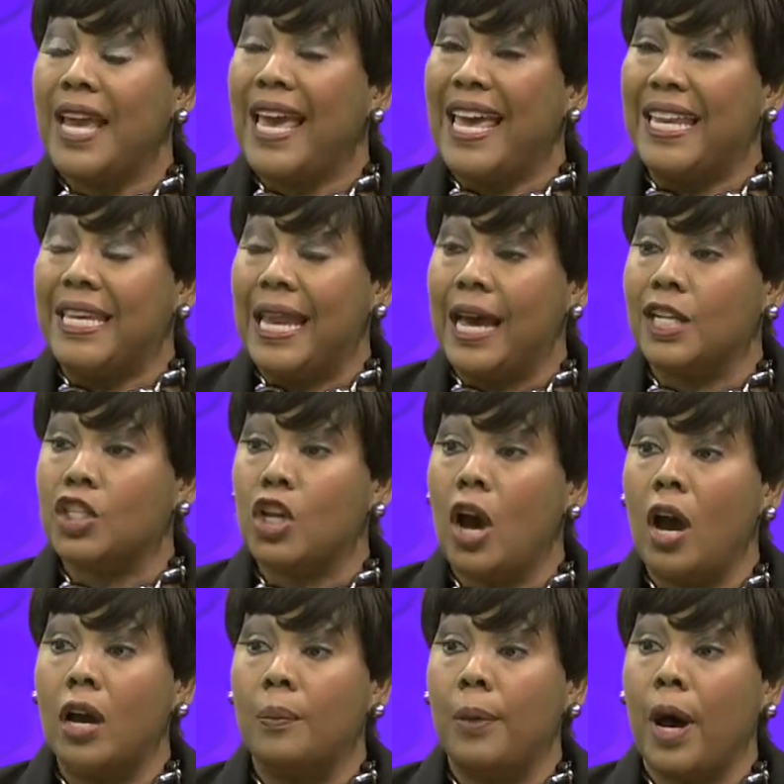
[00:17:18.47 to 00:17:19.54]
and not
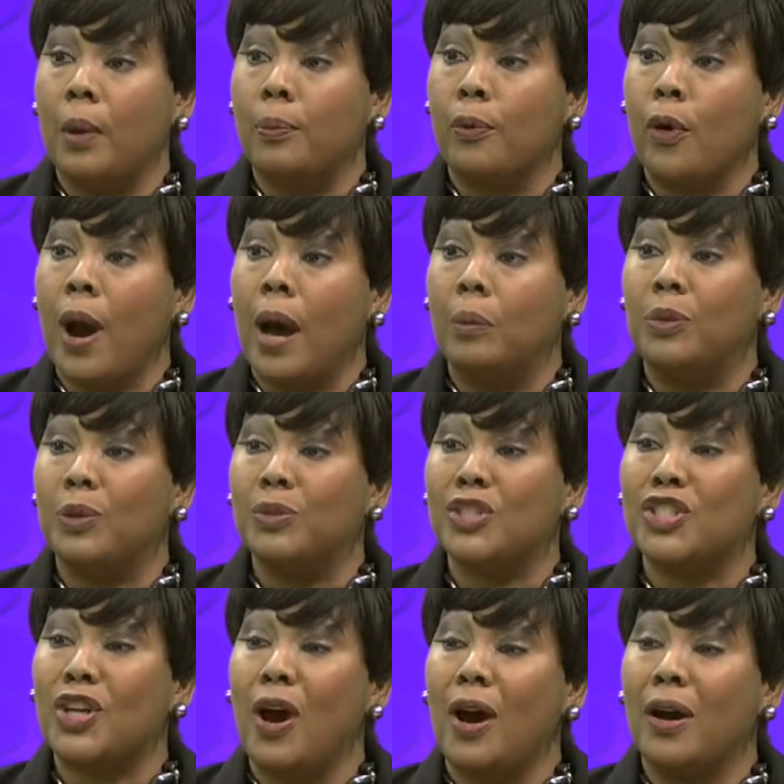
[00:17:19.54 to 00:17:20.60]
talk about problems,
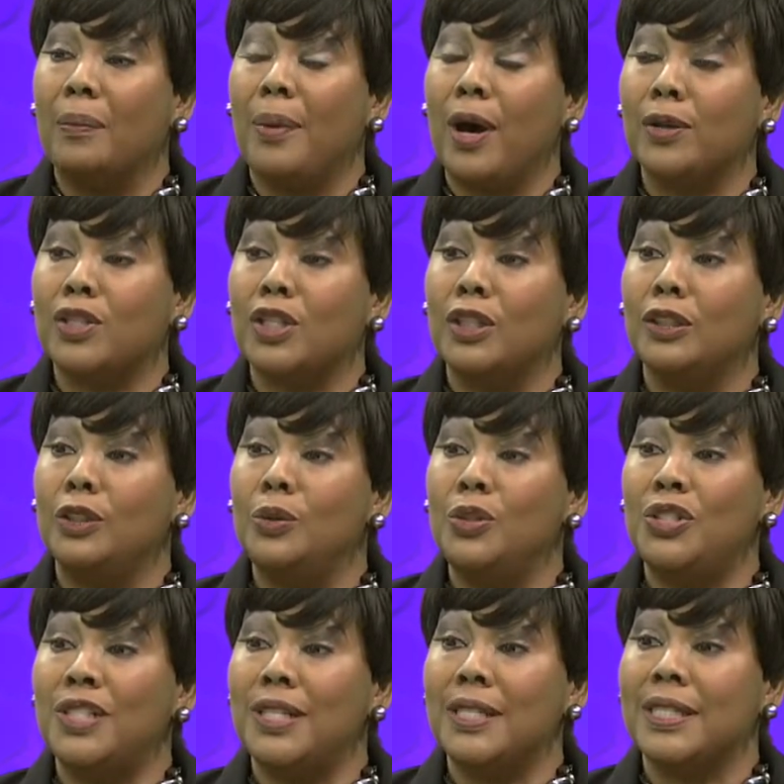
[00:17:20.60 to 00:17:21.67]
talk about
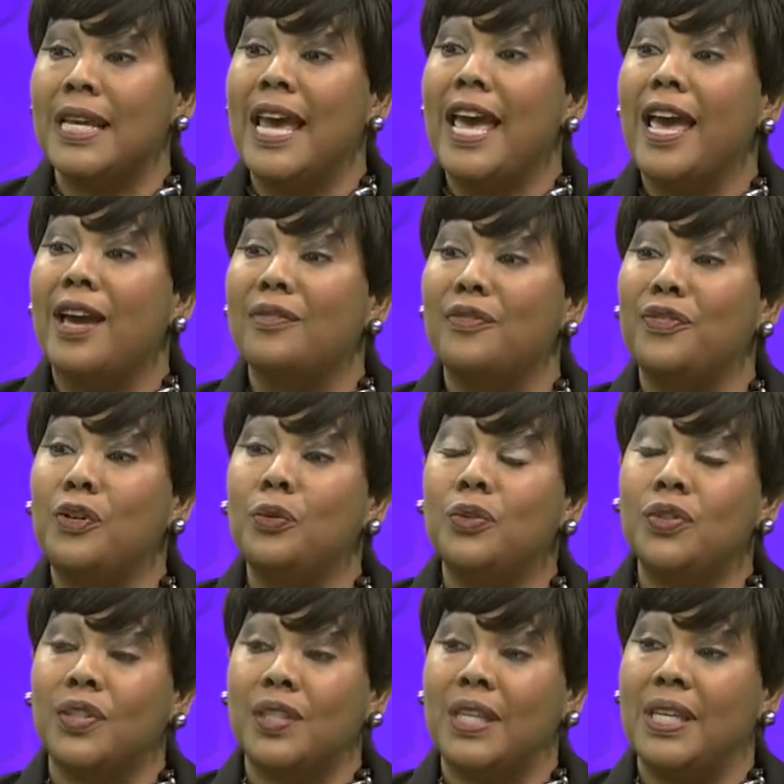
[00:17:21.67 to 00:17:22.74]
solutions and
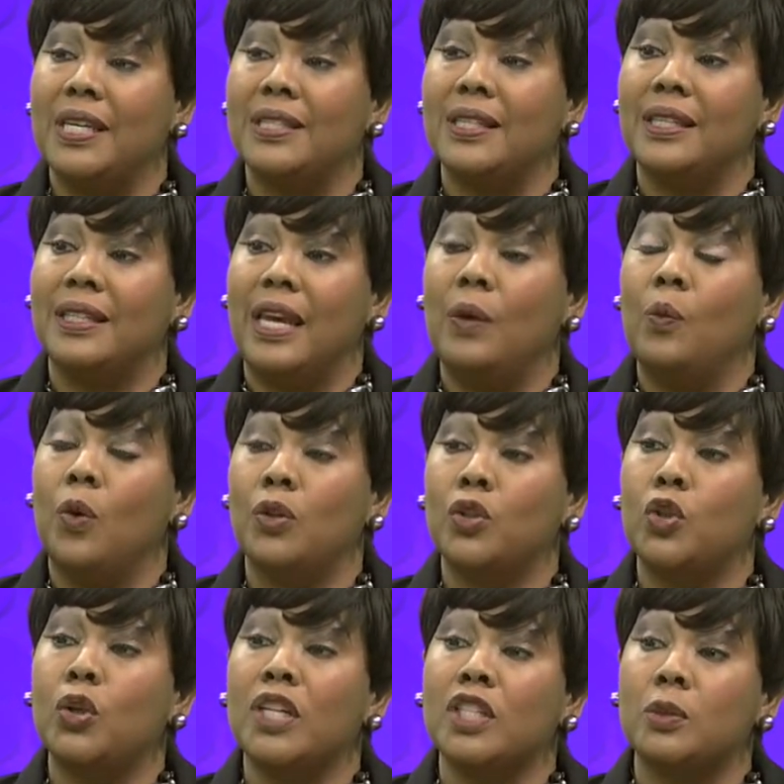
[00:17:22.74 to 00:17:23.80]
future things that they want
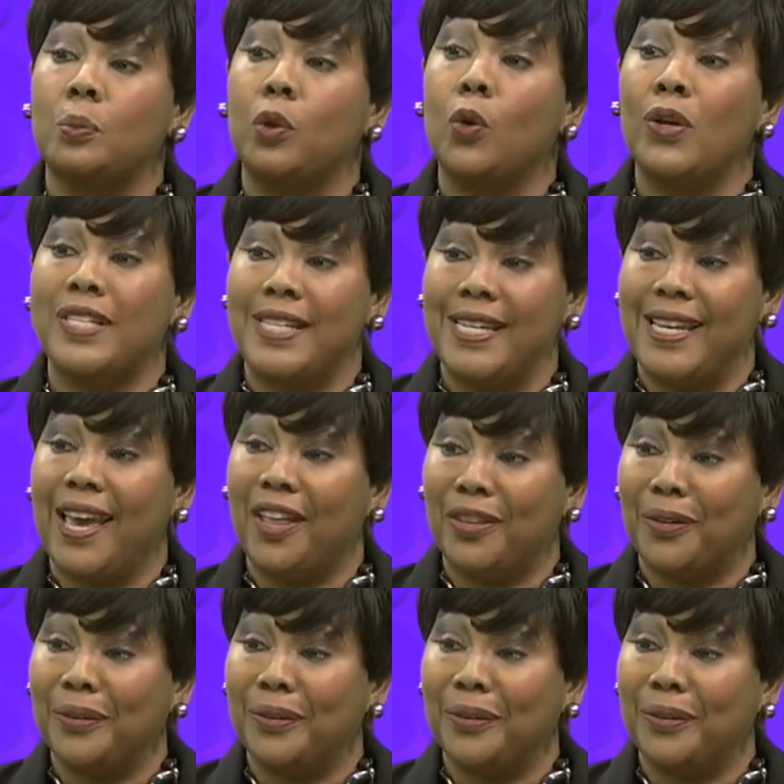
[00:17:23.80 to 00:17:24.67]
to explore together.